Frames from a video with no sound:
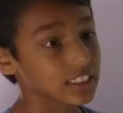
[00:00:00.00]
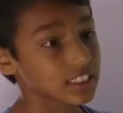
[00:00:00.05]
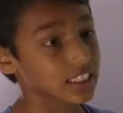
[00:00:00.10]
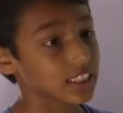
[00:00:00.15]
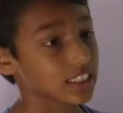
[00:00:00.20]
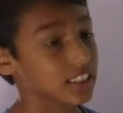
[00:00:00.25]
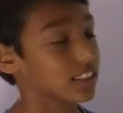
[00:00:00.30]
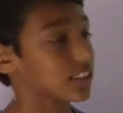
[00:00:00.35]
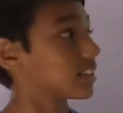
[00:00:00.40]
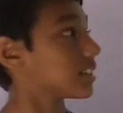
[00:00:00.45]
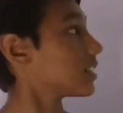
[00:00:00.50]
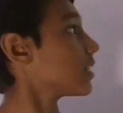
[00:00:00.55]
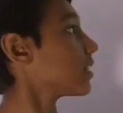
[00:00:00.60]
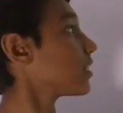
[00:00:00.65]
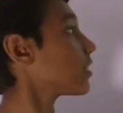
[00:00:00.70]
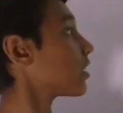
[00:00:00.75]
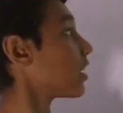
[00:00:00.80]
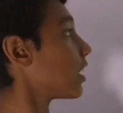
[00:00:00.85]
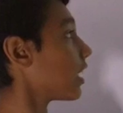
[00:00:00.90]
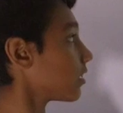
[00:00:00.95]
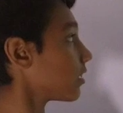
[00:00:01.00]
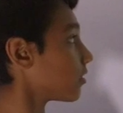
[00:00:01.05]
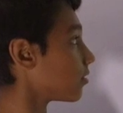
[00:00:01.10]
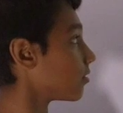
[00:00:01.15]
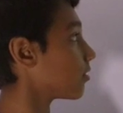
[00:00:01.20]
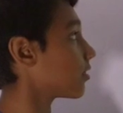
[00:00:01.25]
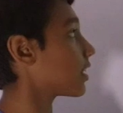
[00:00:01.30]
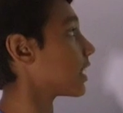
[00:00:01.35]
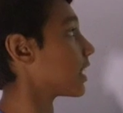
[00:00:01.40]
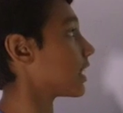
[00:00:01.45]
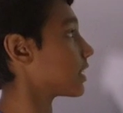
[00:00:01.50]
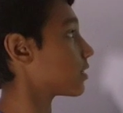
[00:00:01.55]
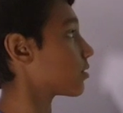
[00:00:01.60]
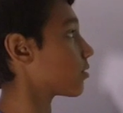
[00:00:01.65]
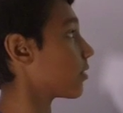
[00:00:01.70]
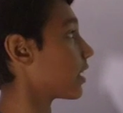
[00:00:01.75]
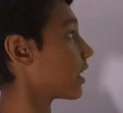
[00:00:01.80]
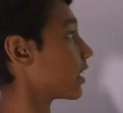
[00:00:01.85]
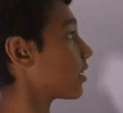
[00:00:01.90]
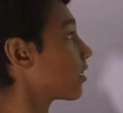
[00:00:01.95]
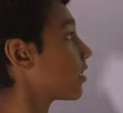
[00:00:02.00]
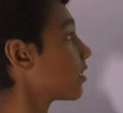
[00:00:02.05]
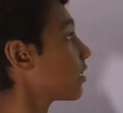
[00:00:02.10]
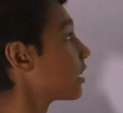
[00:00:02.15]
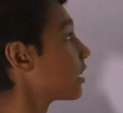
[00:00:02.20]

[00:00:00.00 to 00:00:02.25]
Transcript: and that whole thing squared.